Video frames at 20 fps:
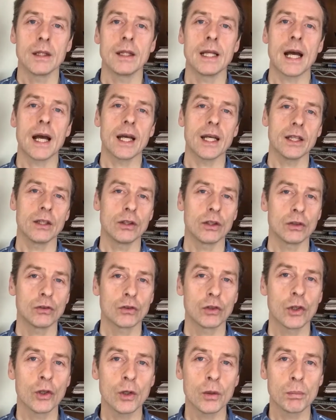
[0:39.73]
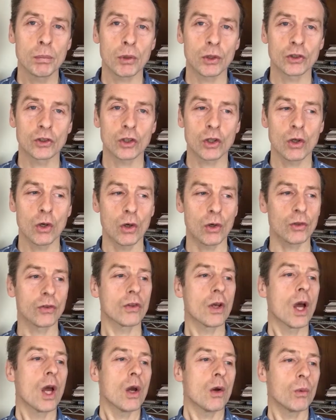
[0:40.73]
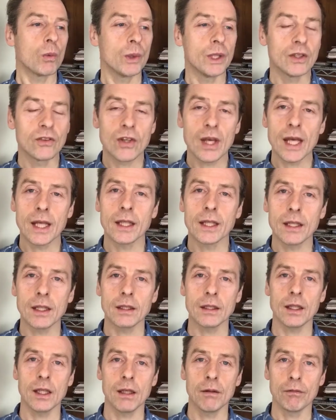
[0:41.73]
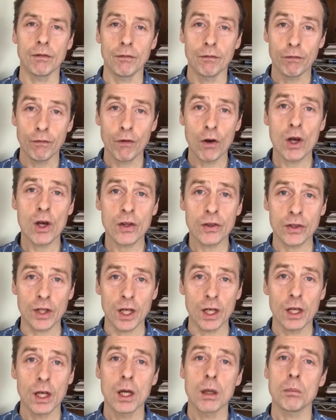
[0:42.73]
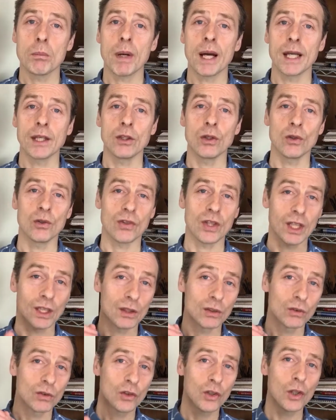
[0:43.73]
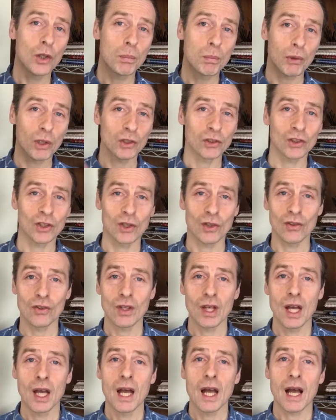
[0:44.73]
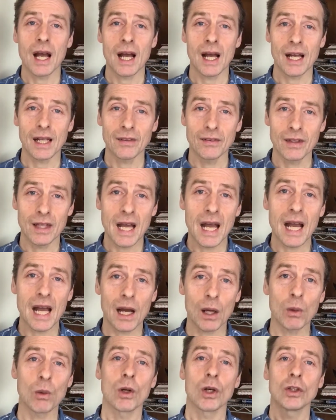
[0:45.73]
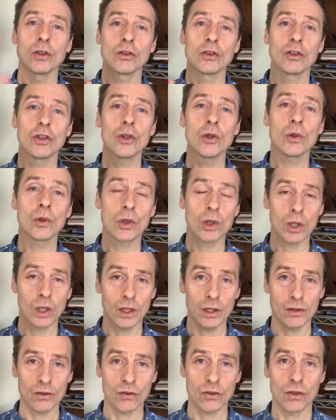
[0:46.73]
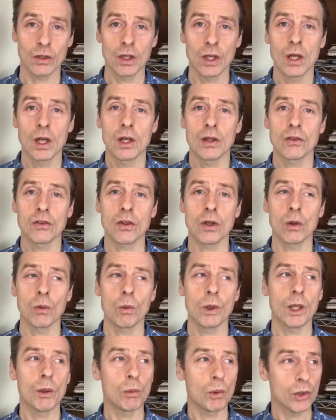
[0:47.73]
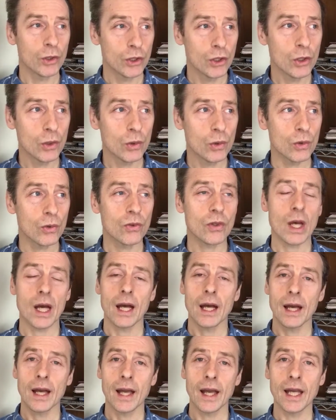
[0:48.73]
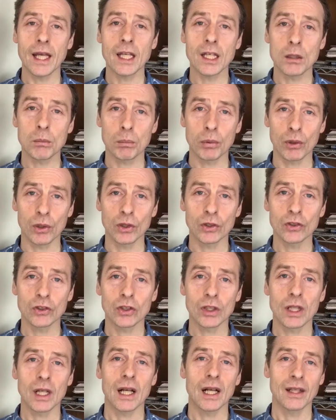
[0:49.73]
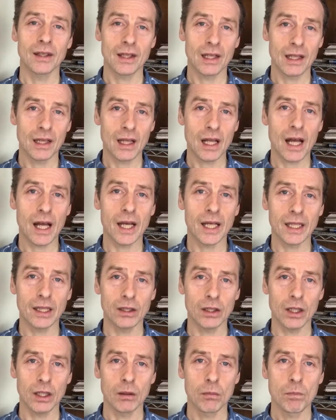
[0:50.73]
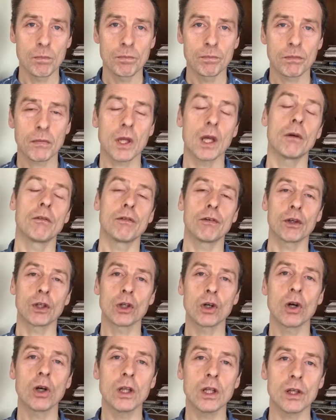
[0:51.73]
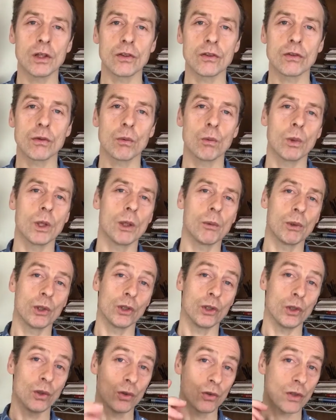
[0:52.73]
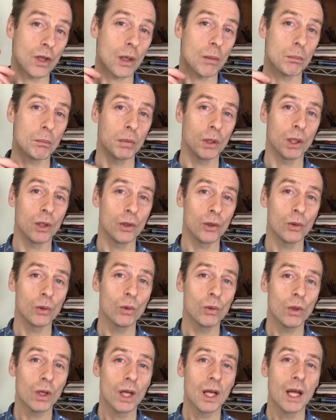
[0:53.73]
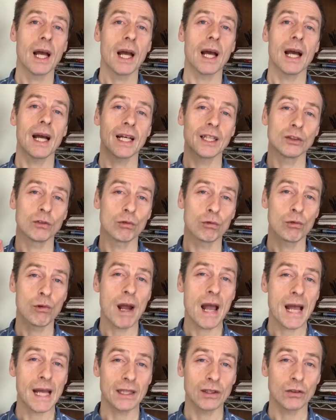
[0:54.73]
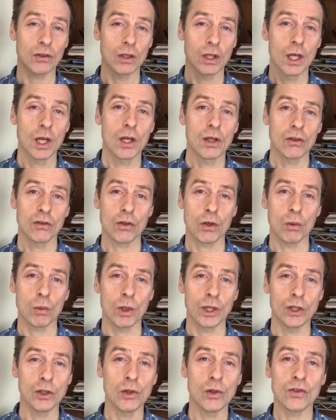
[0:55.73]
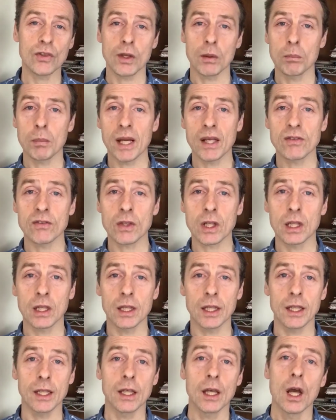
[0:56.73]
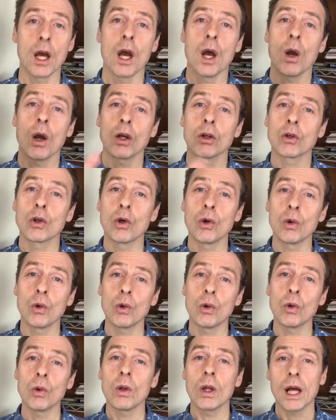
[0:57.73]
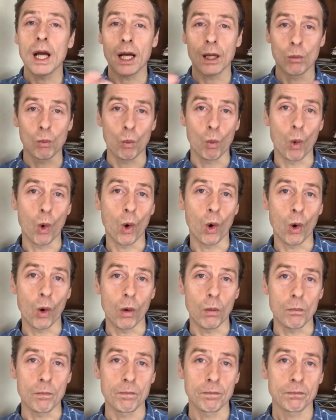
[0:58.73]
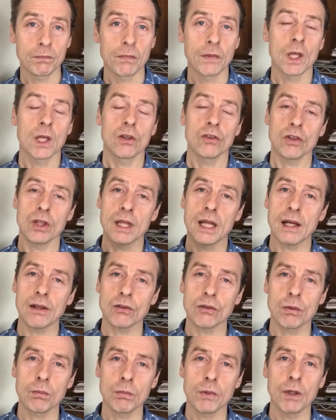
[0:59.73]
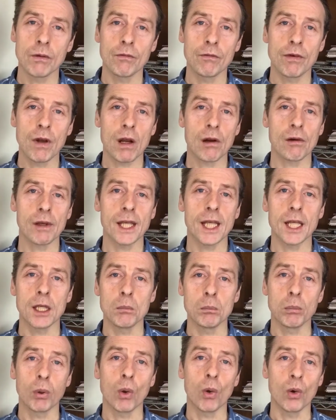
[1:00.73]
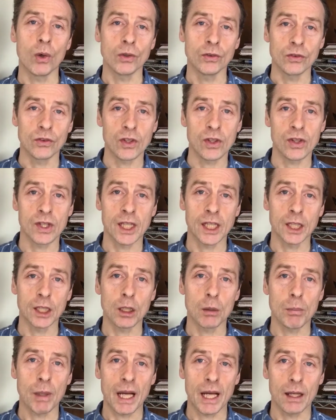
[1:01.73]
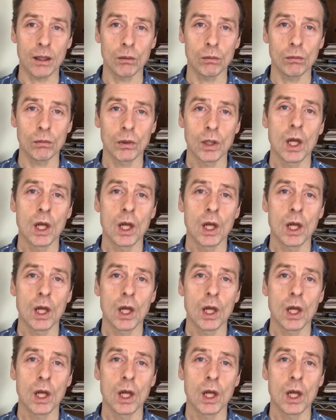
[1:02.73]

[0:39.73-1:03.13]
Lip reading: Now in the two brush course, we take it even further by using two brushes and now two colors. So we will use a Hake brush and a liner. And for colors, we will use blue and red. So we're using basically cool and warm. So that's something very important to think about.